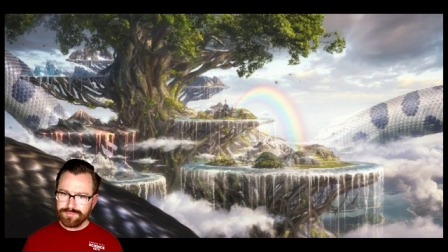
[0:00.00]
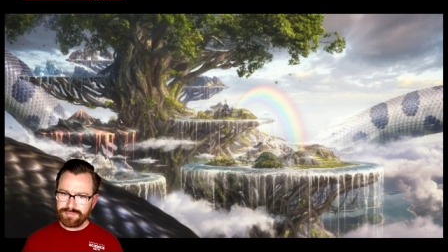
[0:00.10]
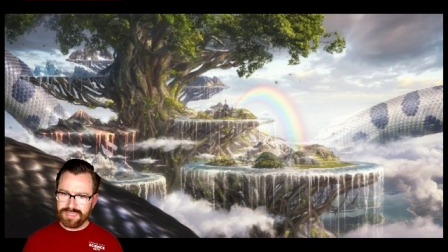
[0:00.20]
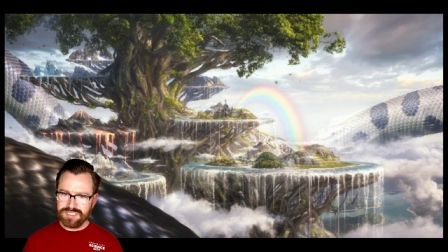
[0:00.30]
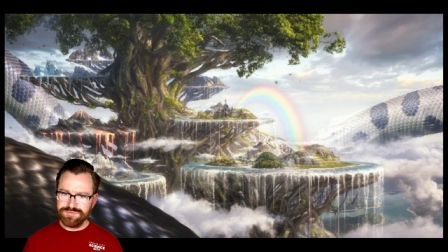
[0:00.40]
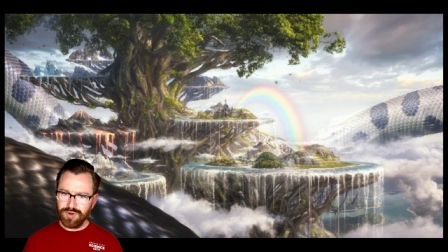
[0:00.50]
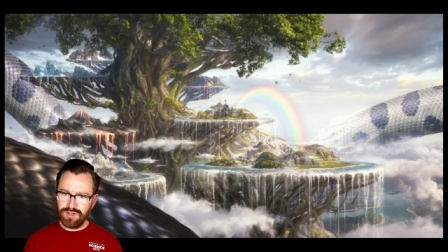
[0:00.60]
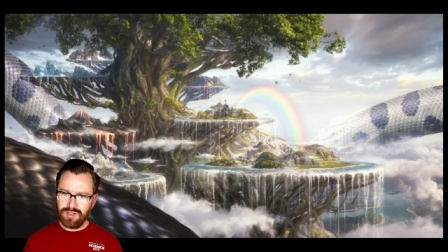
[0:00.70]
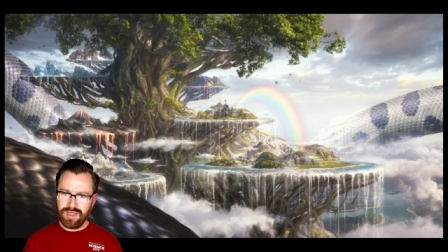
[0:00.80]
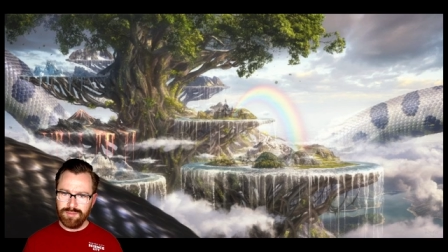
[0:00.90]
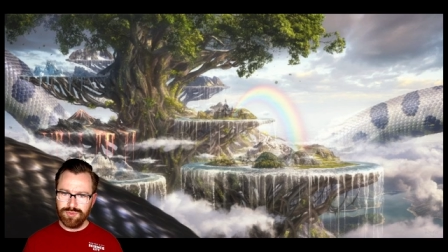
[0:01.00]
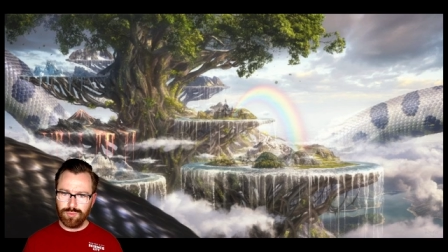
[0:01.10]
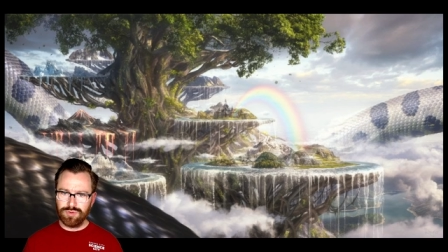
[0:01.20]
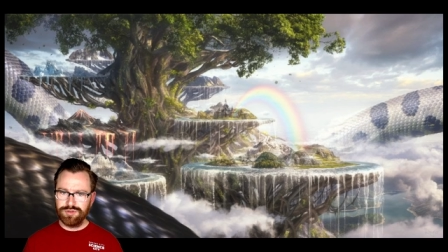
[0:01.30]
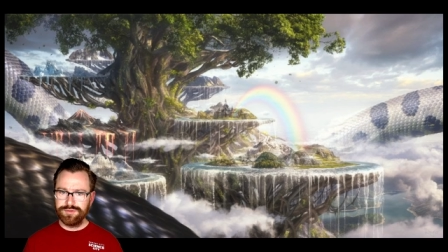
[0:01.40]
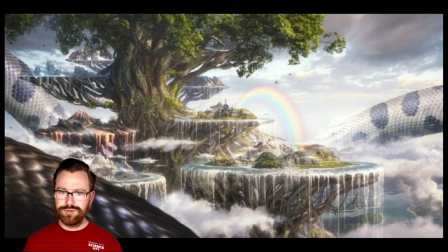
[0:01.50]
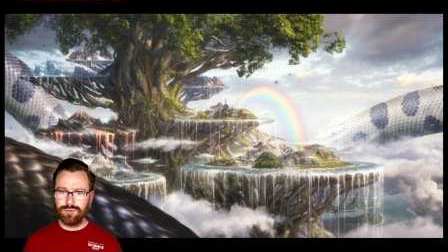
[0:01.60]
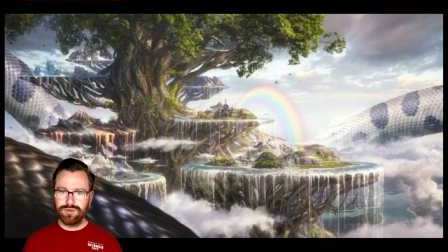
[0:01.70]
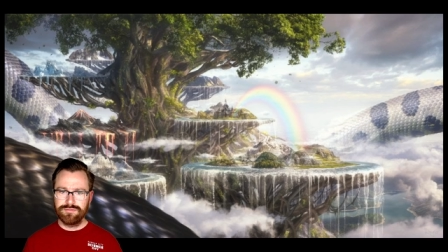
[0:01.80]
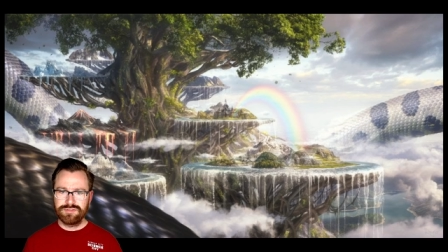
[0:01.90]
and Svartalheim, the world of the
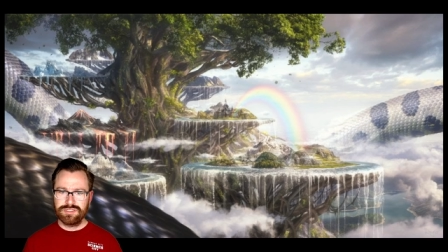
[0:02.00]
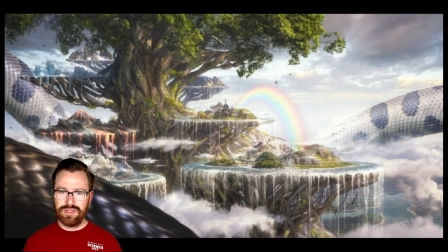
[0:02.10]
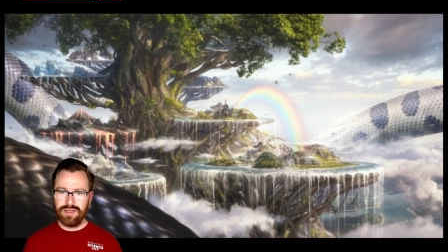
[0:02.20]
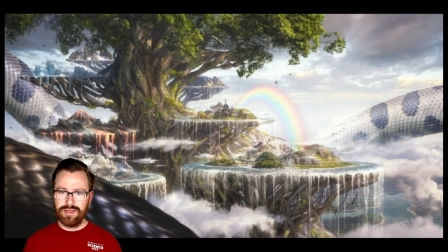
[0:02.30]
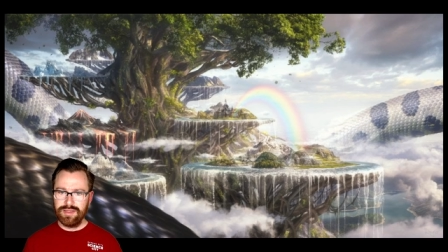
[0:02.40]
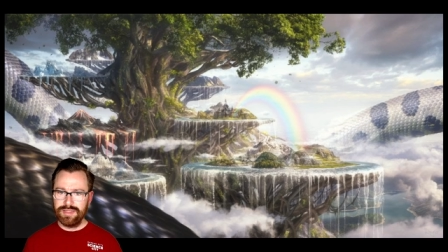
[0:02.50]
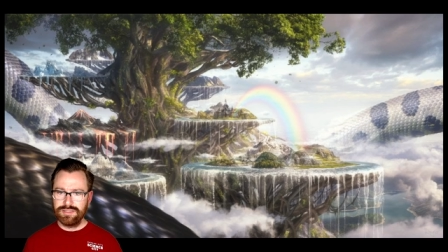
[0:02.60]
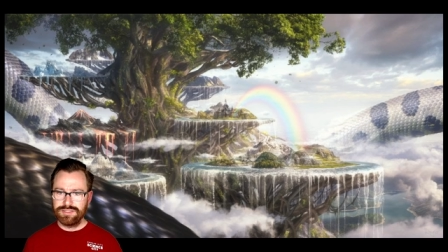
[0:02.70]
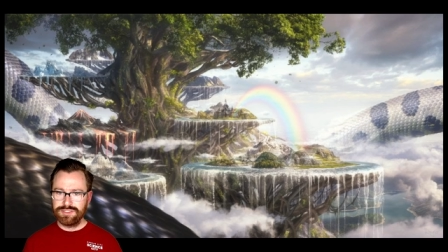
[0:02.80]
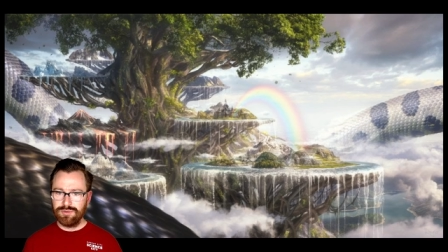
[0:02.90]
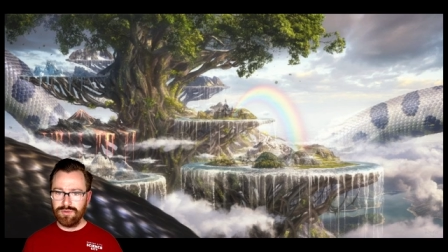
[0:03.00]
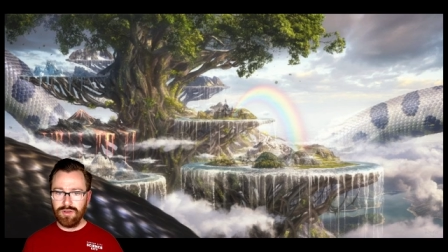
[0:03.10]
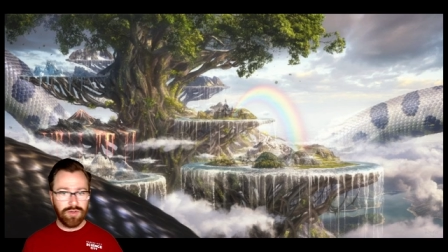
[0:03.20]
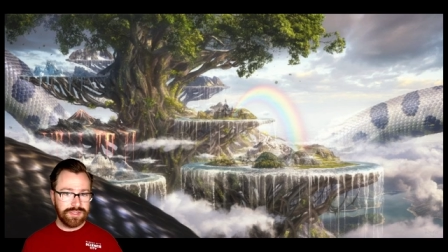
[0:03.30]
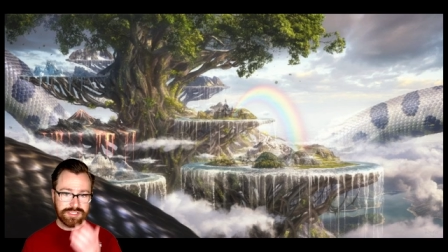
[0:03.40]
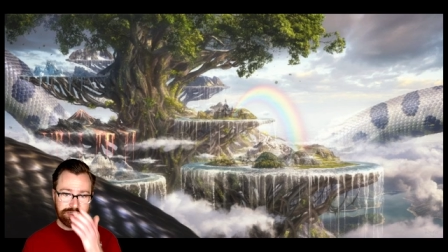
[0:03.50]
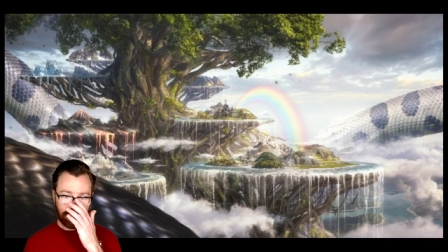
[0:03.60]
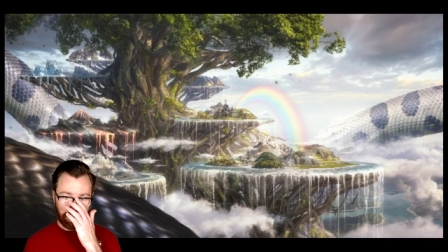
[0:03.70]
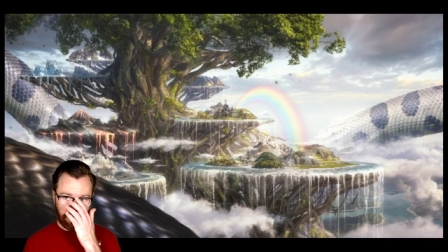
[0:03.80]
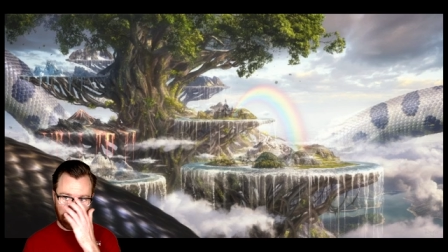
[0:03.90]
dwarves. Uh, and so all these
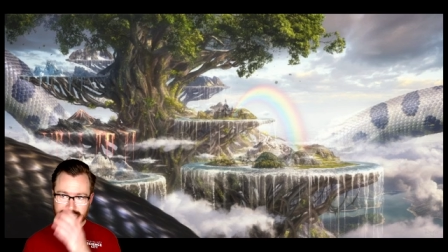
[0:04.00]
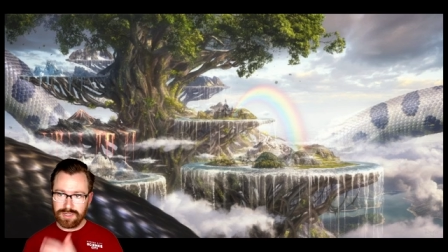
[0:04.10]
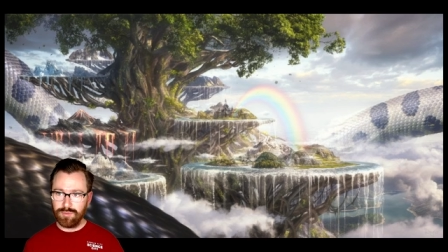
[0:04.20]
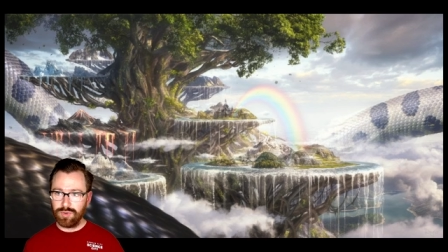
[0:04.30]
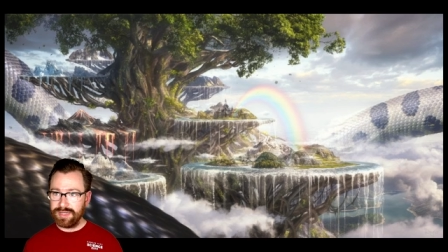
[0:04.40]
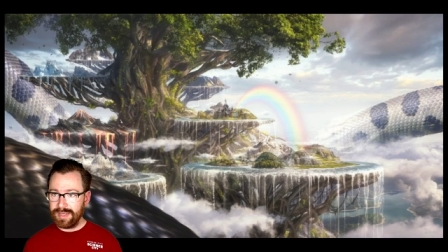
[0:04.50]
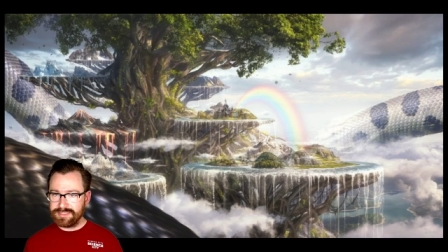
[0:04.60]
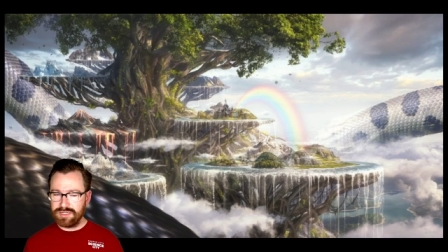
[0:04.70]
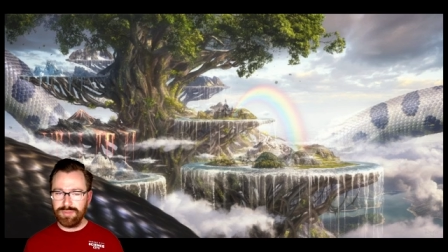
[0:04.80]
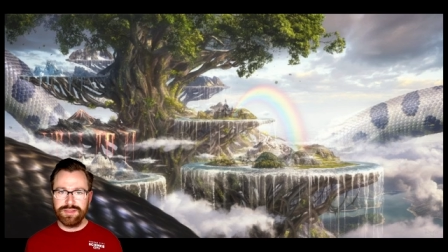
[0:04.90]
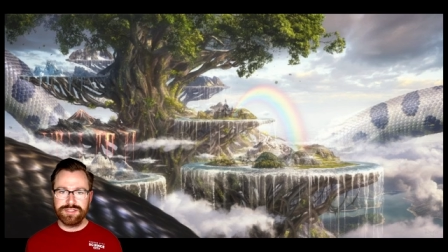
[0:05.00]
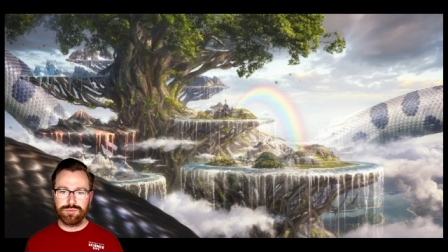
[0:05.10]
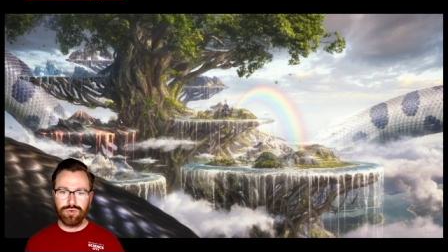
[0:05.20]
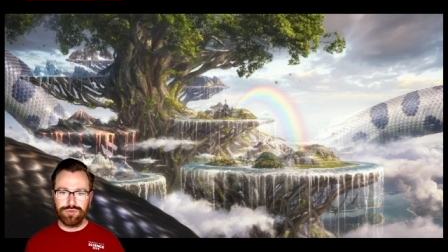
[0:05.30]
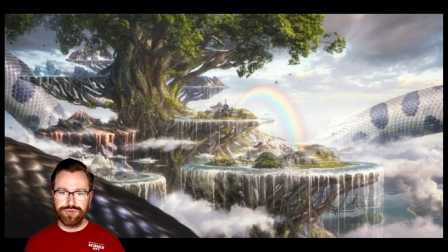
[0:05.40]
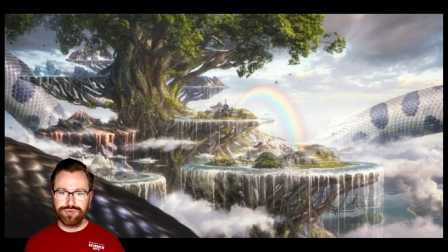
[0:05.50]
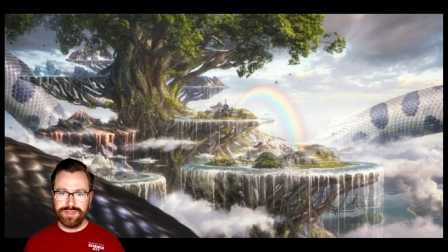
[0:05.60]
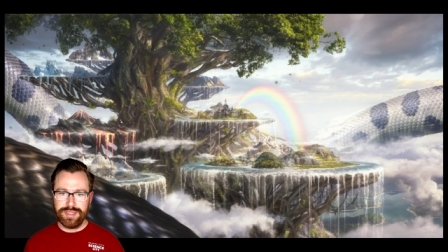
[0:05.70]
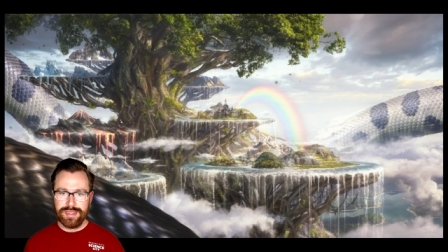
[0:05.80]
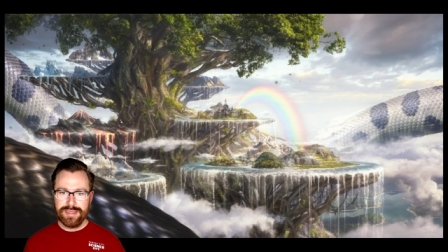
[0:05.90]
different realms uh, were connected by this world
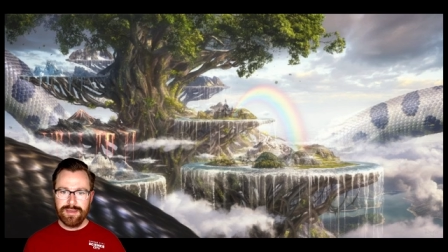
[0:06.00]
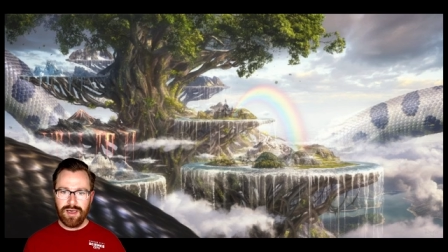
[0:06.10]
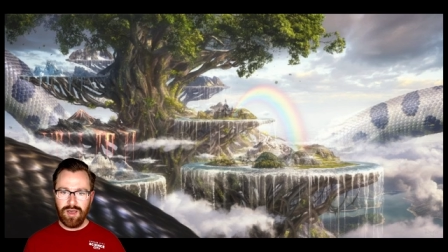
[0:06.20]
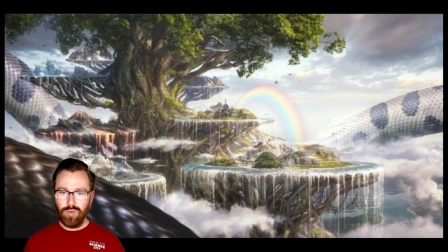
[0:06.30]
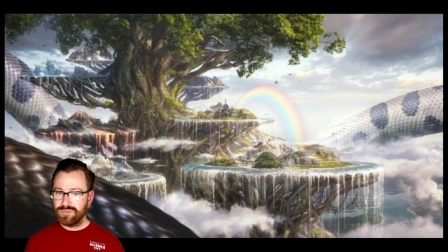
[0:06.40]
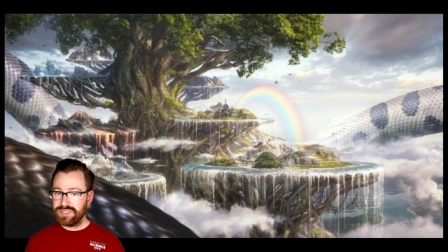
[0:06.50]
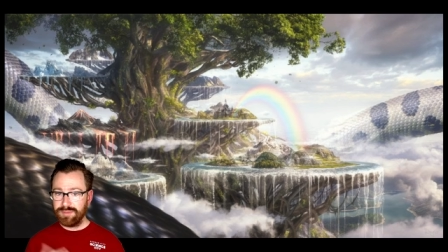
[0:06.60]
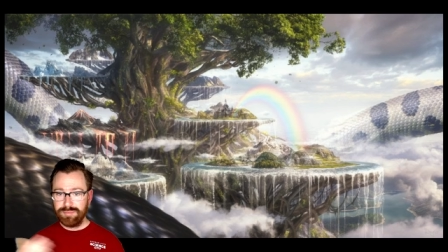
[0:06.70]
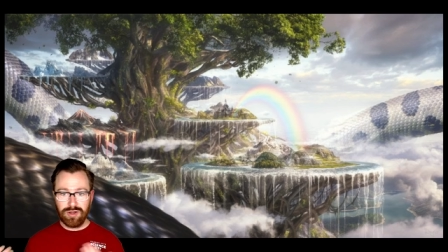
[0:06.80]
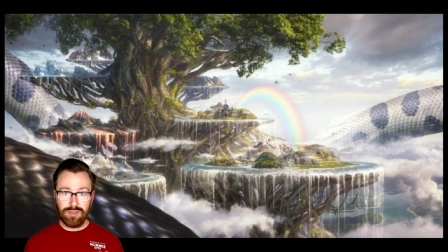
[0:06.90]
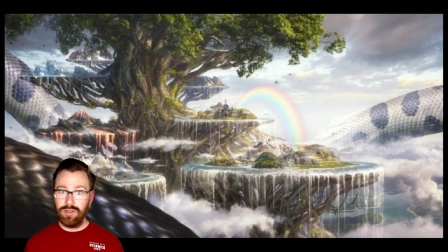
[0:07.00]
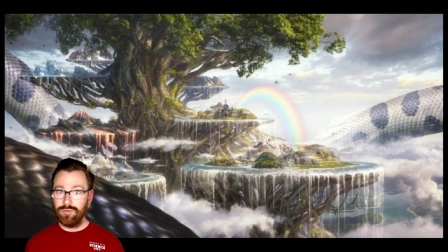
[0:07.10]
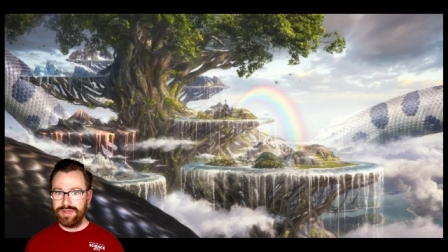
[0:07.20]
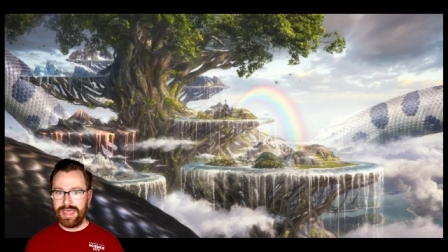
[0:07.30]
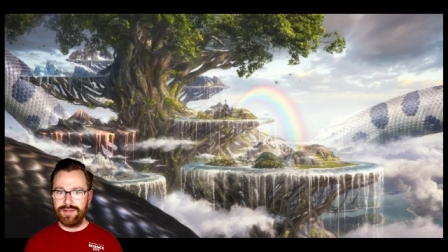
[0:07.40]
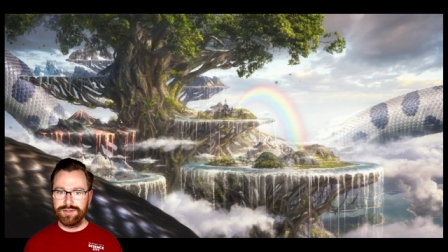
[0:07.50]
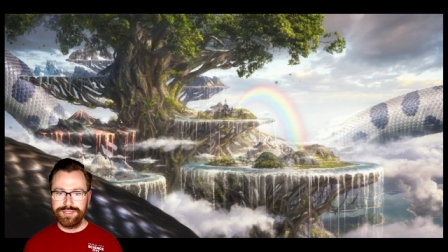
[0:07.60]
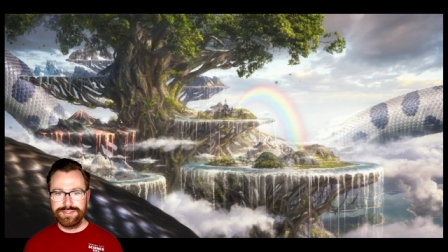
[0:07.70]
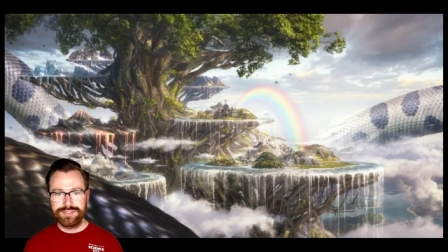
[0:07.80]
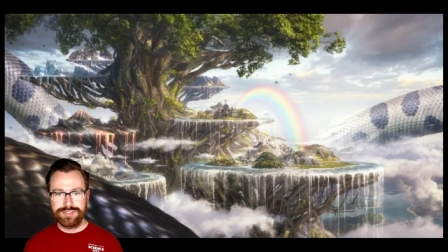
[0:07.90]
tree, uh, almost like parallel
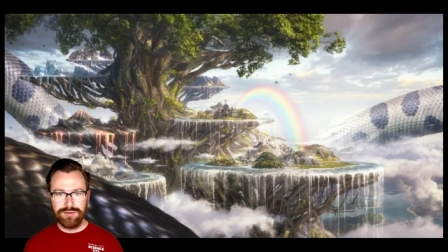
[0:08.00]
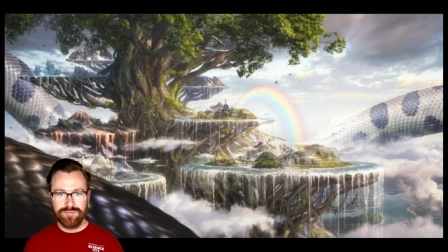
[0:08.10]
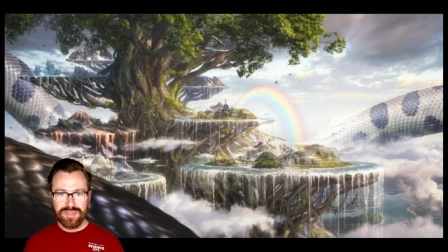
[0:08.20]
realities. So